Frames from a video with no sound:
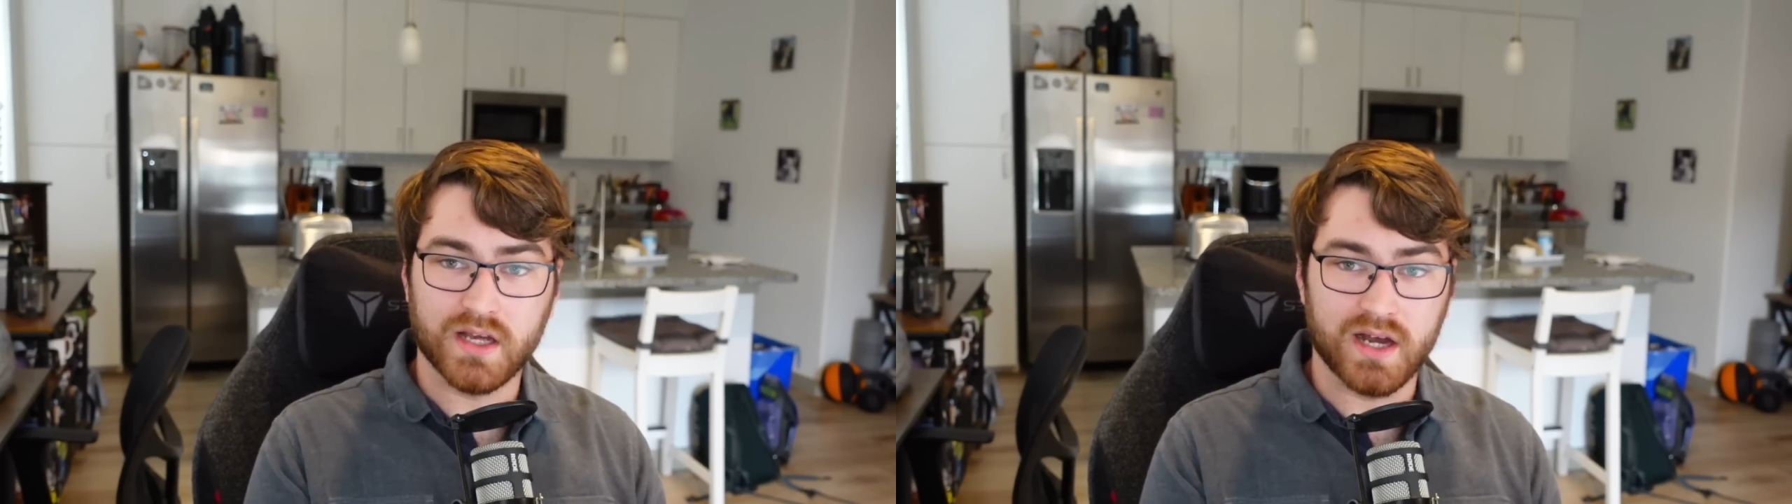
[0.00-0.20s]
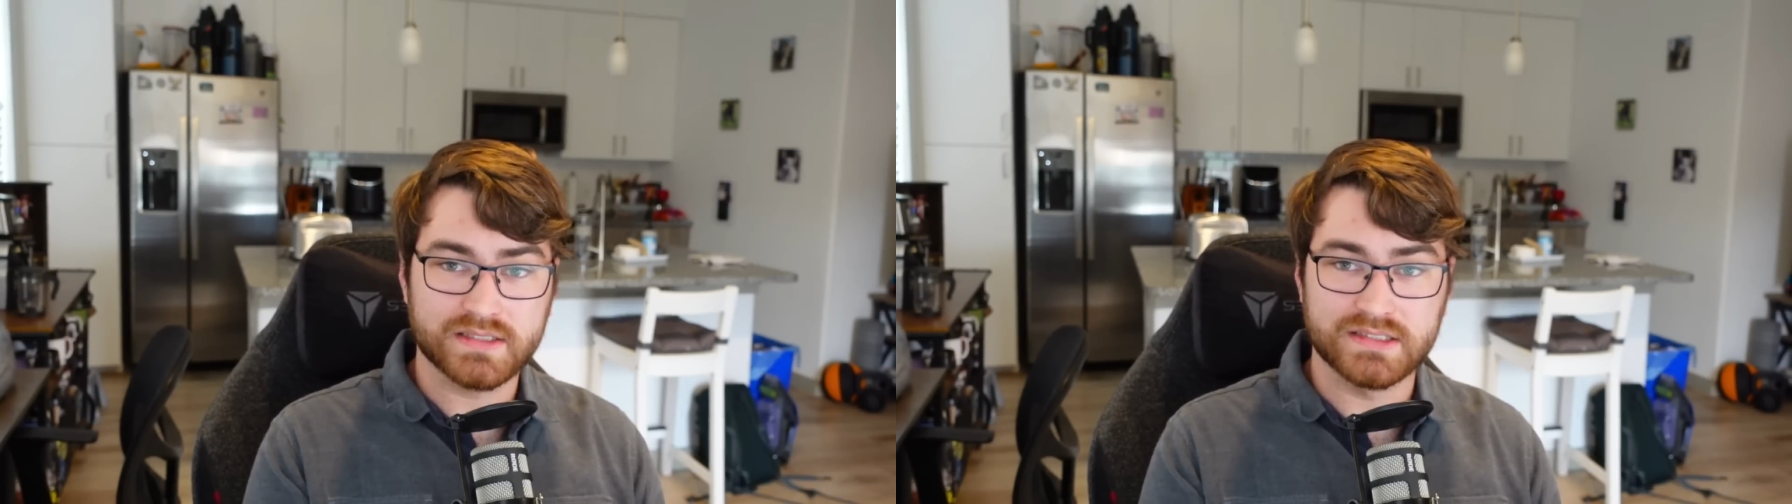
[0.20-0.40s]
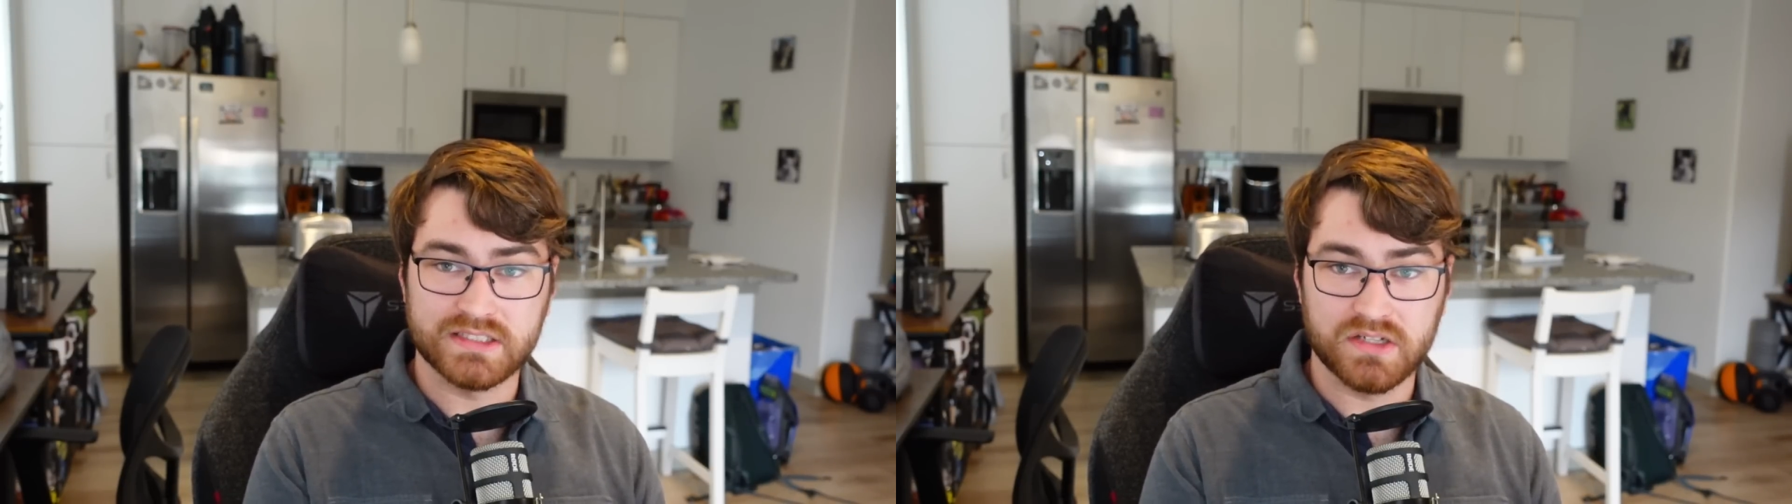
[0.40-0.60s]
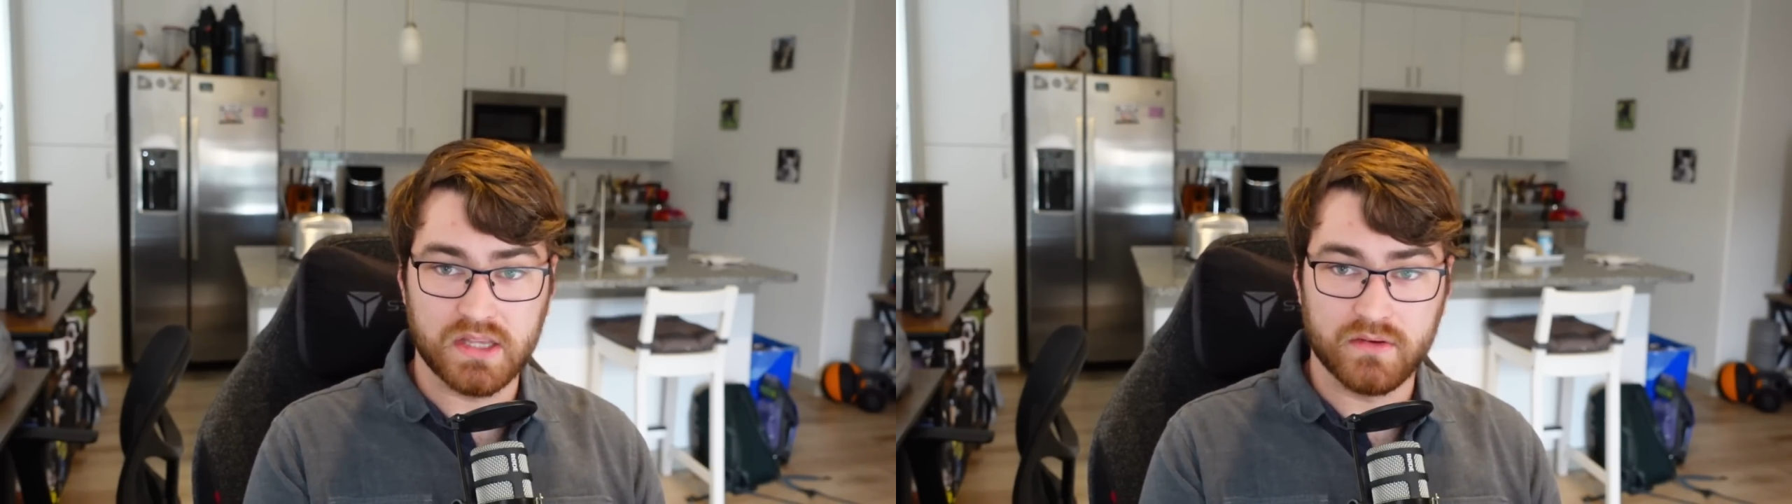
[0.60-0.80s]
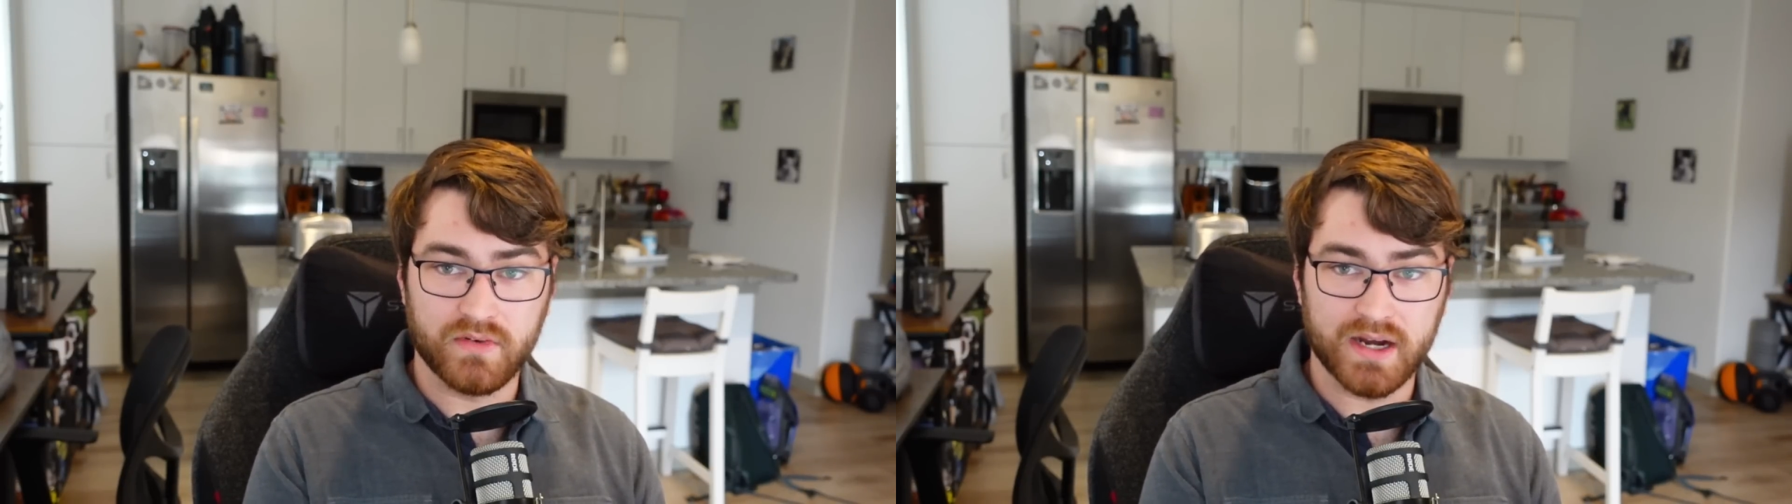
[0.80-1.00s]
toxins into
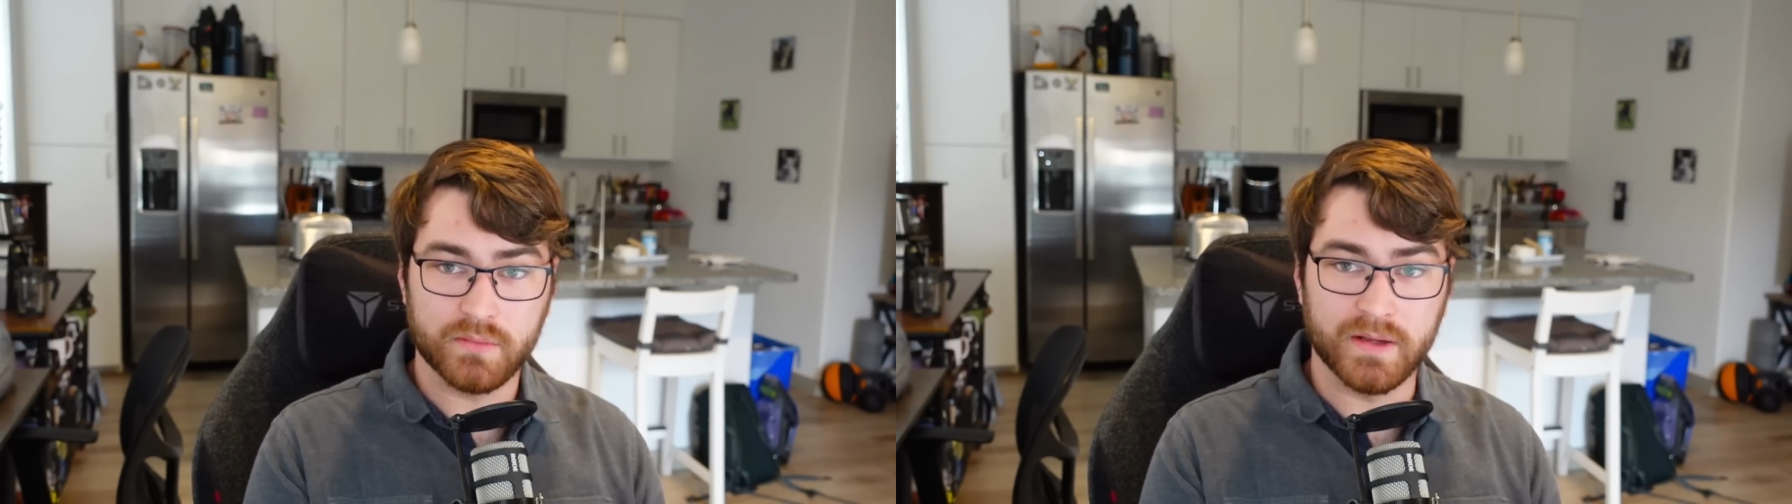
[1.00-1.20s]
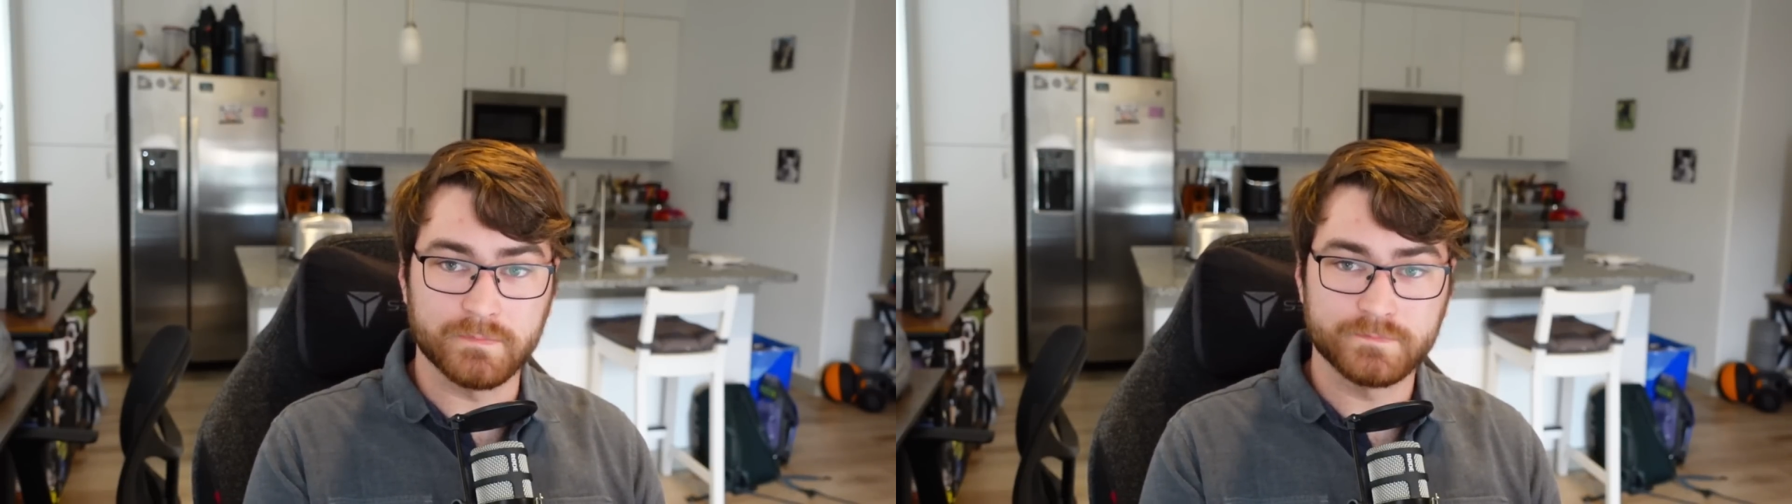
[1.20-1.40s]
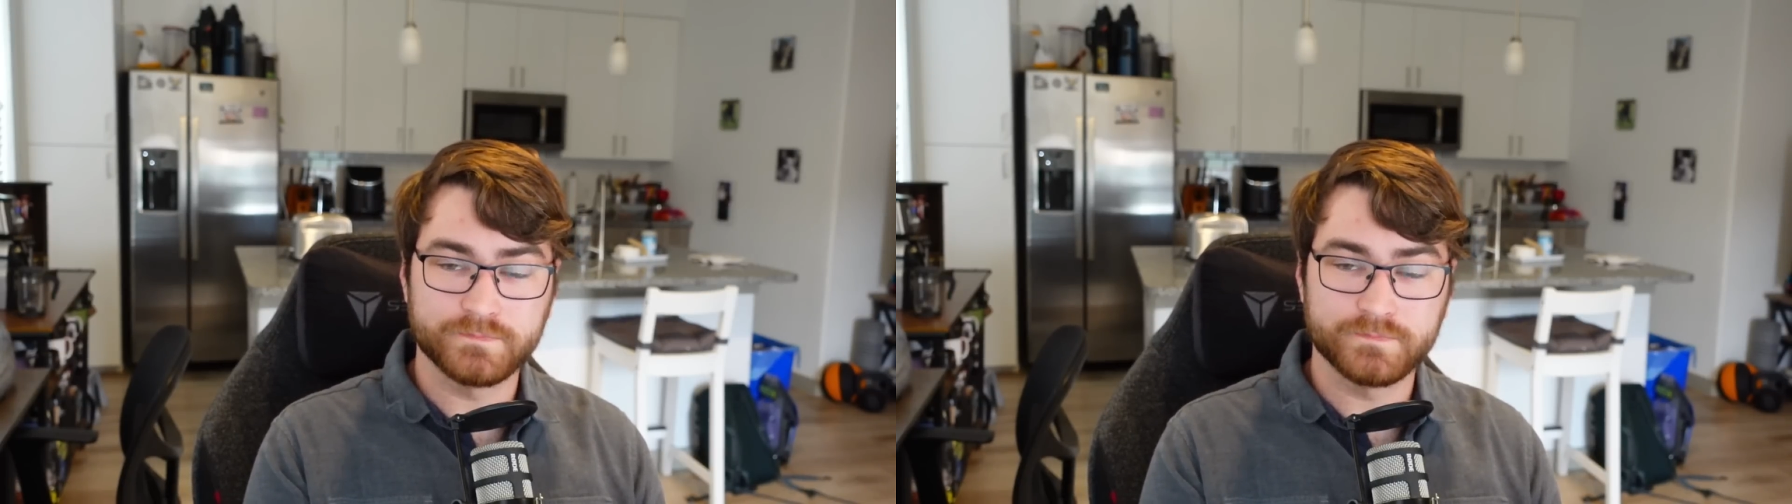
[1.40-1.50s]
the environment.